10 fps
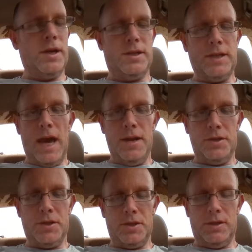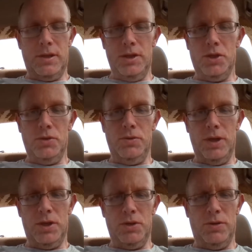status, the
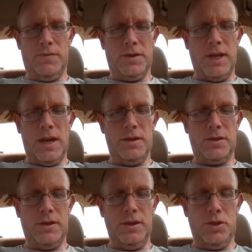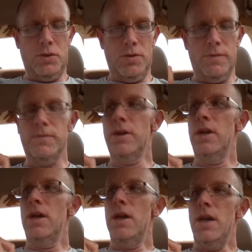issue of status, the issue of
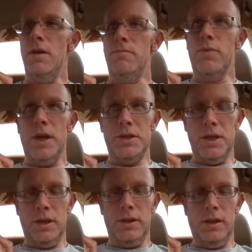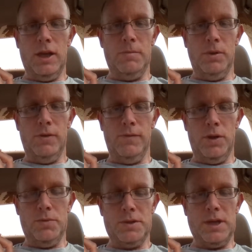embracing the label of
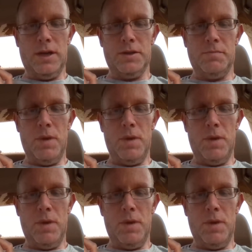low status